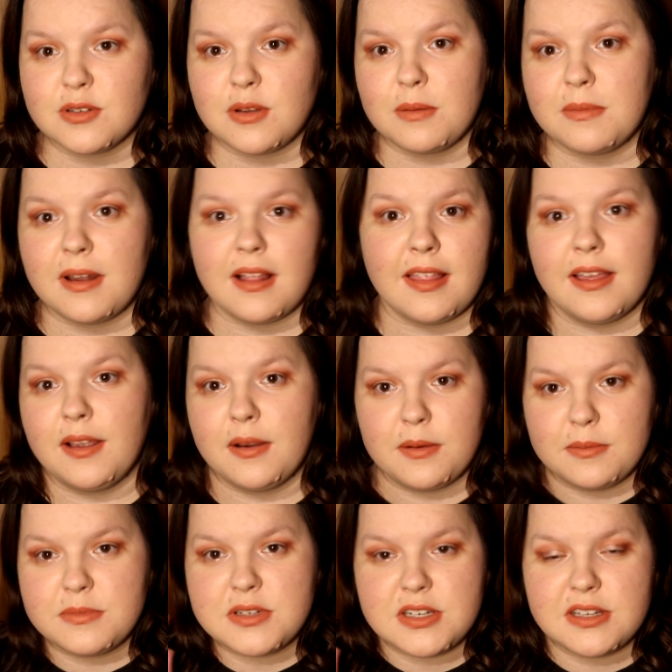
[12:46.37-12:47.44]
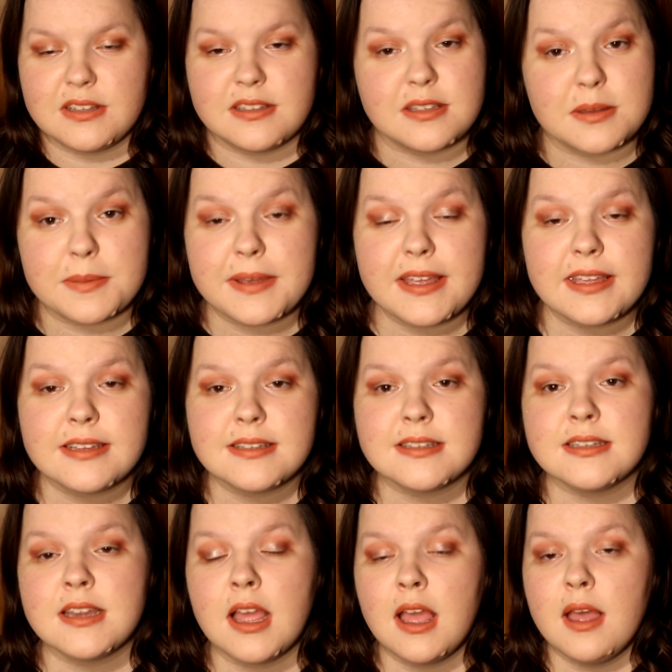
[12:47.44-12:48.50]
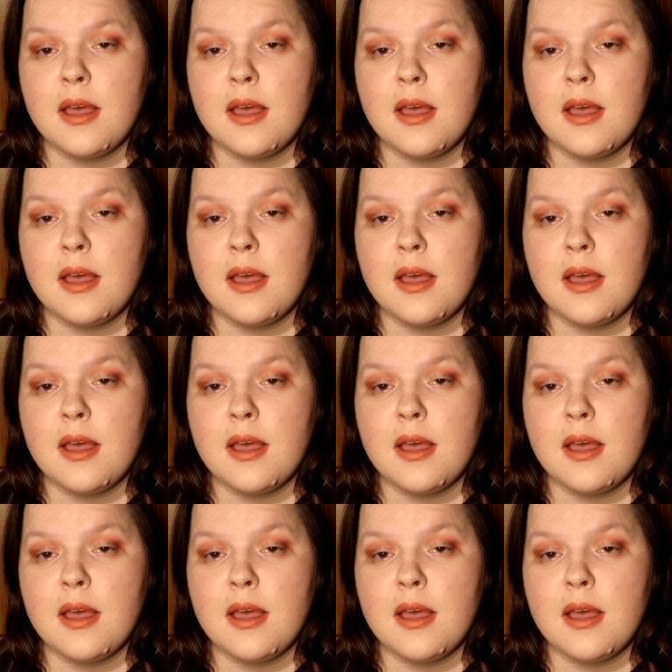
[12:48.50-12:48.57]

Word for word: so I'm not like, OMG, oh, it's the best.